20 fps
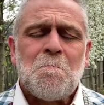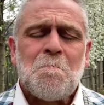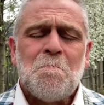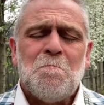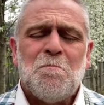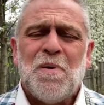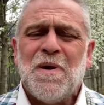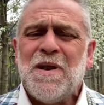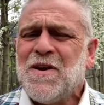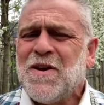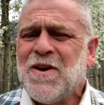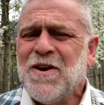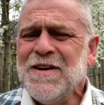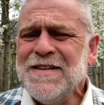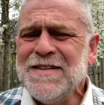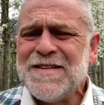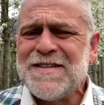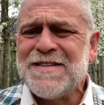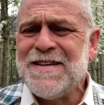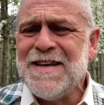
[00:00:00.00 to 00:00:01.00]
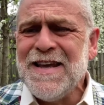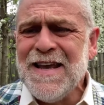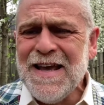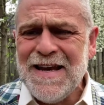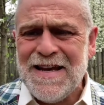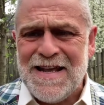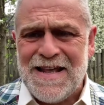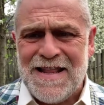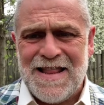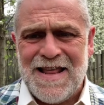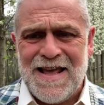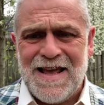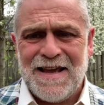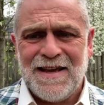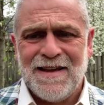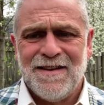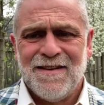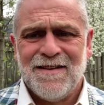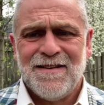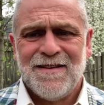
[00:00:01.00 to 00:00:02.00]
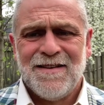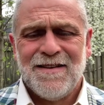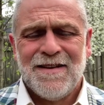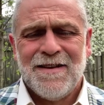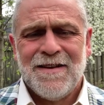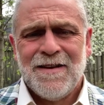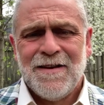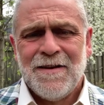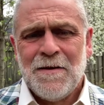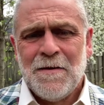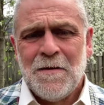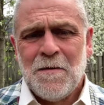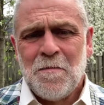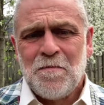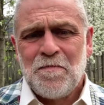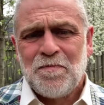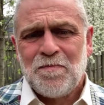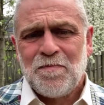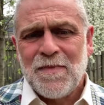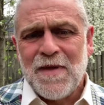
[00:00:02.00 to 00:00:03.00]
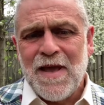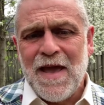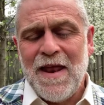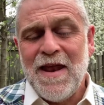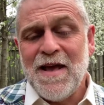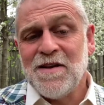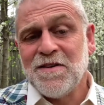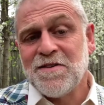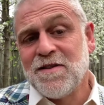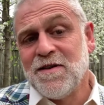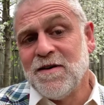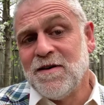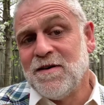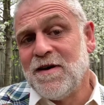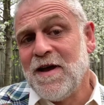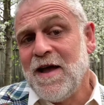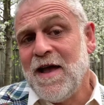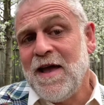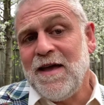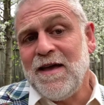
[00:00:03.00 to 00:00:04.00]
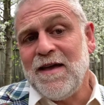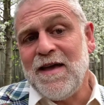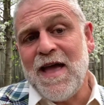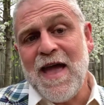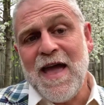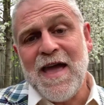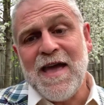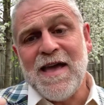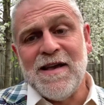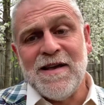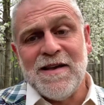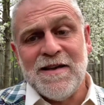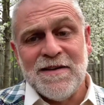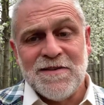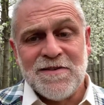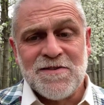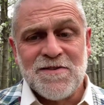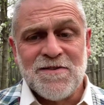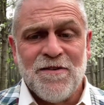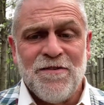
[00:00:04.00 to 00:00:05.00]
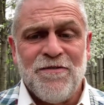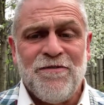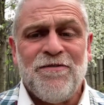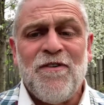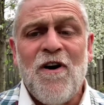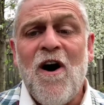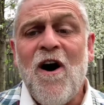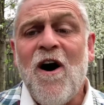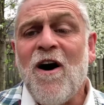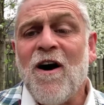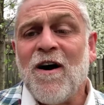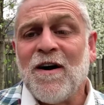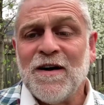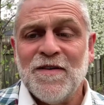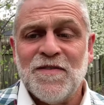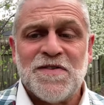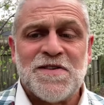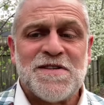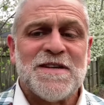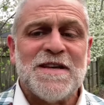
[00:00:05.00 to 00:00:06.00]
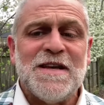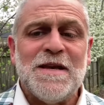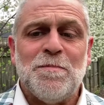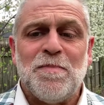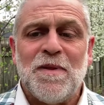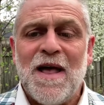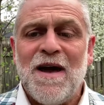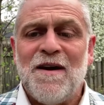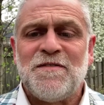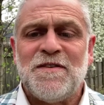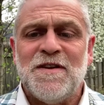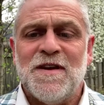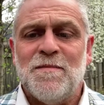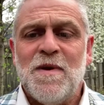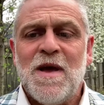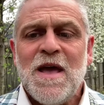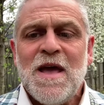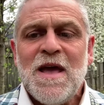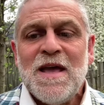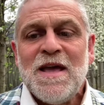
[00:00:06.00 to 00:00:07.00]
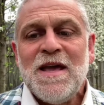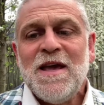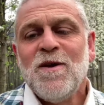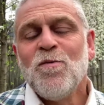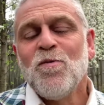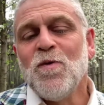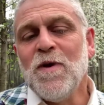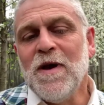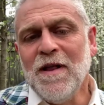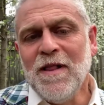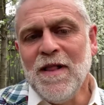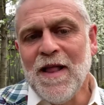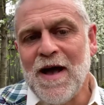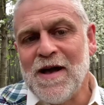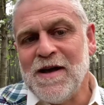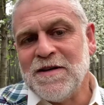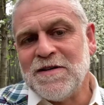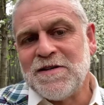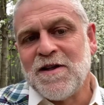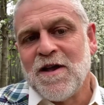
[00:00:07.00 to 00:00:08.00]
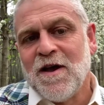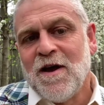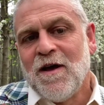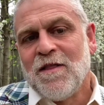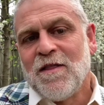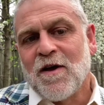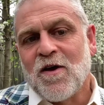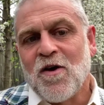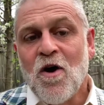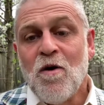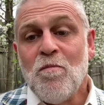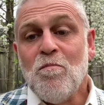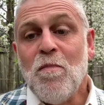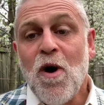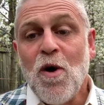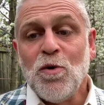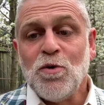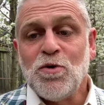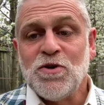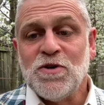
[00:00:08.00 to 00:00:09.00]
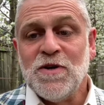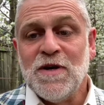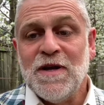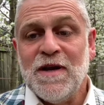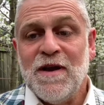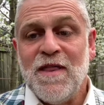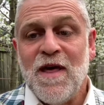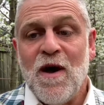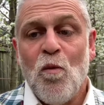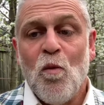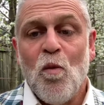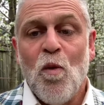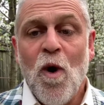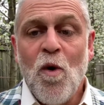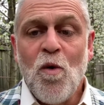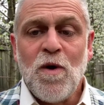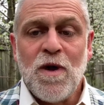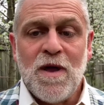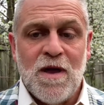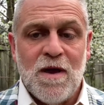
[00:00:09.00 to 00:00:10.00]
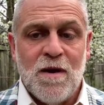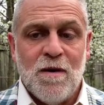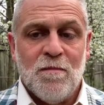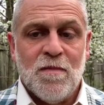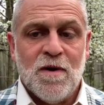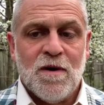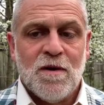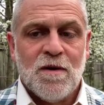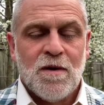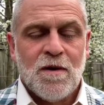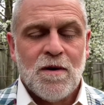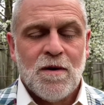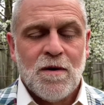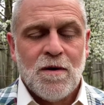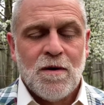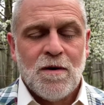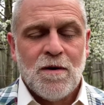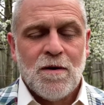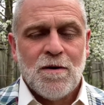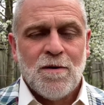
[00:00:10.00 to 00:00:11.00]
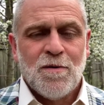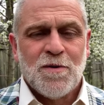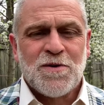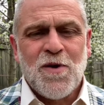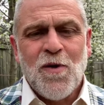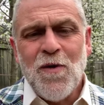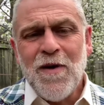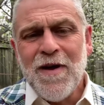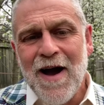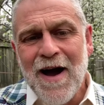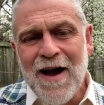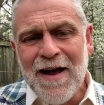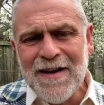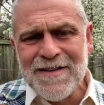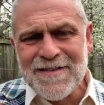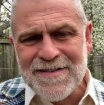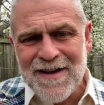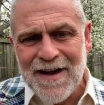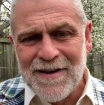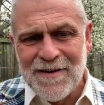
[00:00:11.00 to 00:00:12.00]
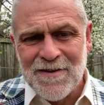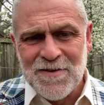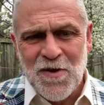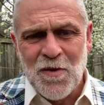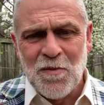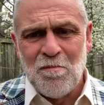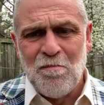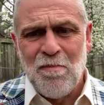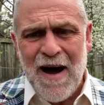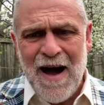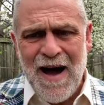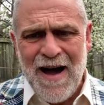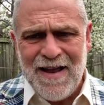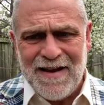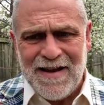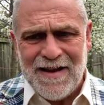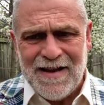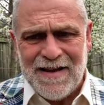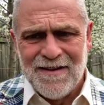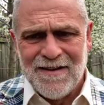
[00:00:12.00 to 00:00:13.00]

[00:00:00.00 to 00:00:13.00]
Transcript: but he couldn't see anything. And as the haze, the fog of sleep left him, he realized the commotion that woke him was going on inside his own body.